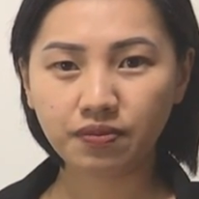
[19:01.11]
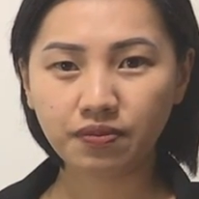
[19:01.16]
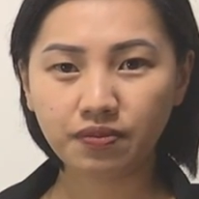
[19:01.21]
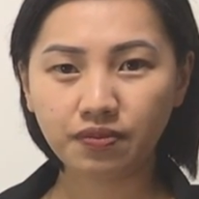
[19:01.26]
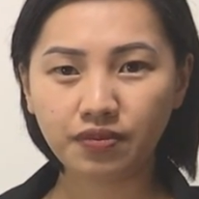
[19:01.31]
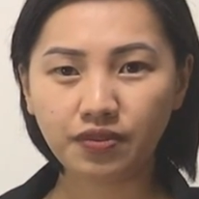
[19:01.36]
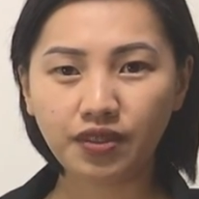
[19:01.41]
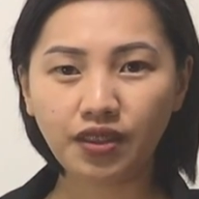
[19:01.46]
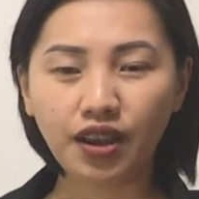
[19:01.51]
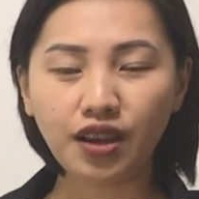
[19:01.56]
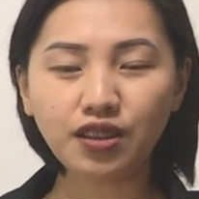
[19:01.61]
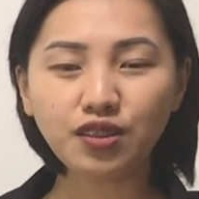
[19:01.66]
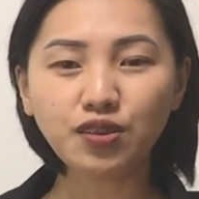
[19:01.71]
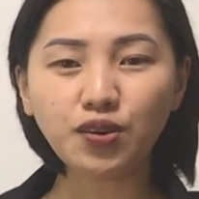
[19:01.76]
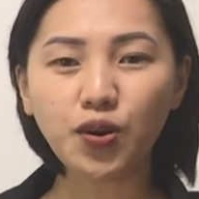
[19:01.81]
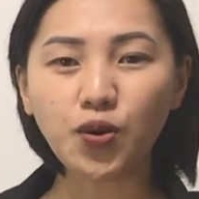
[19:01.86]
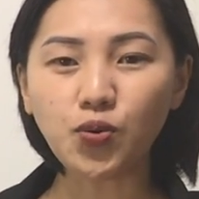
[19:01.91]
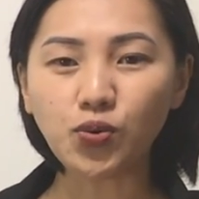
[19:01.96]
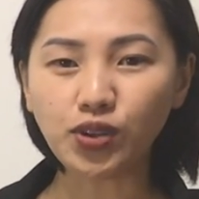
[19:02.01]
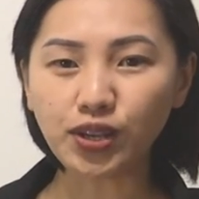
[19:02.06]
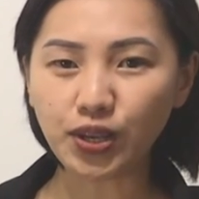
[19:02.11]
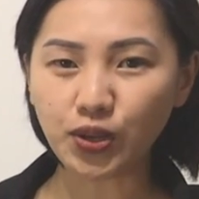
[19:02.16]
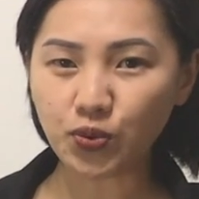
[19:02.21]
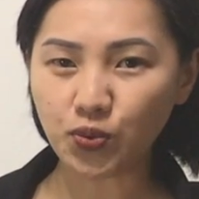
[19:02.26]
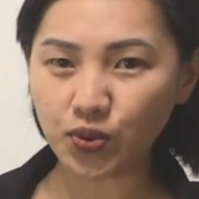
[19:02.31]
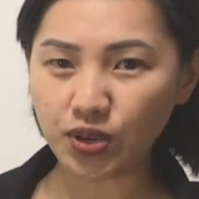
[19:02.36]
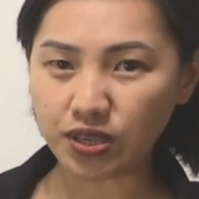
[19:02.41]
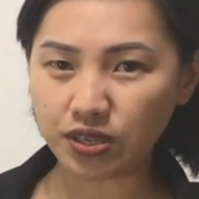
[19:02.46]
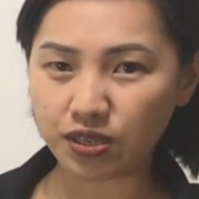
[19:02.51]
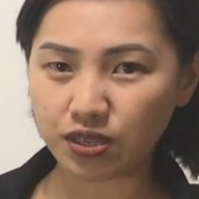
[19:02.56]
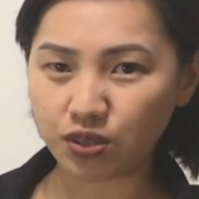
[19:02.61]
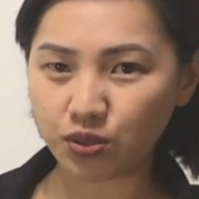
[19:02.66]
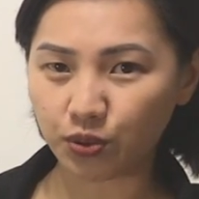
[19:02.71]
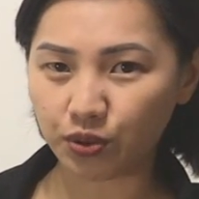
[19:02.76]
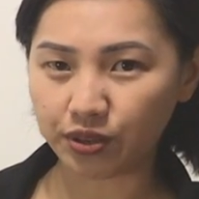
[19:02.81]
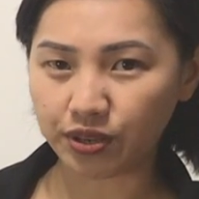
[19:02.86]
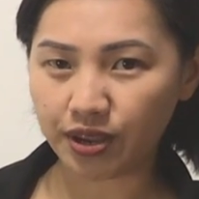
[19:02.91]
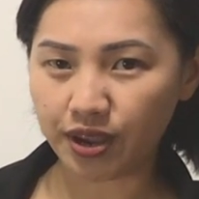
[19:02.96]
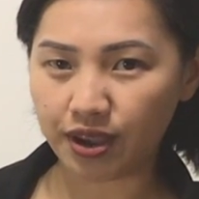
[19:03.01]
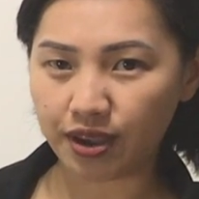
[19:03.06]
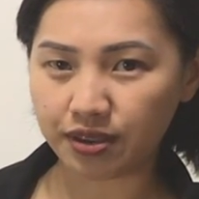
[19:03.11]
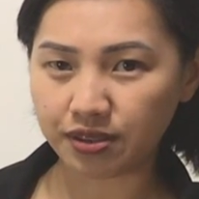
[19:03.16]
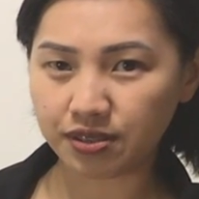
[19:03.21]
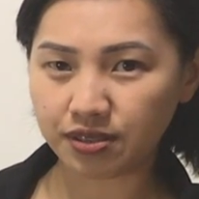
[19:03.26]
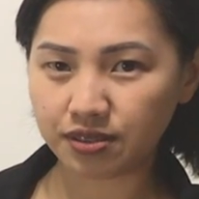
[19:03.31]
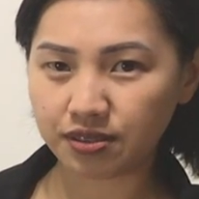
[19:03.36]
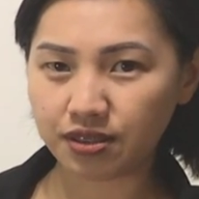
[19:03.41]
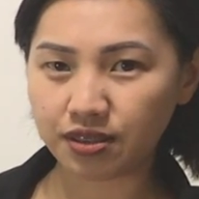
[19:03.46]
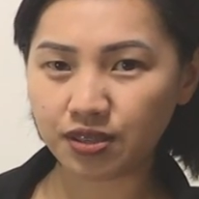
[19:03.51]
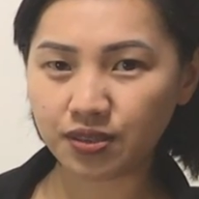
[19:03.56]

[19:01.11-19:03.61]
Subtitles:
Not only quizzes or tests, that's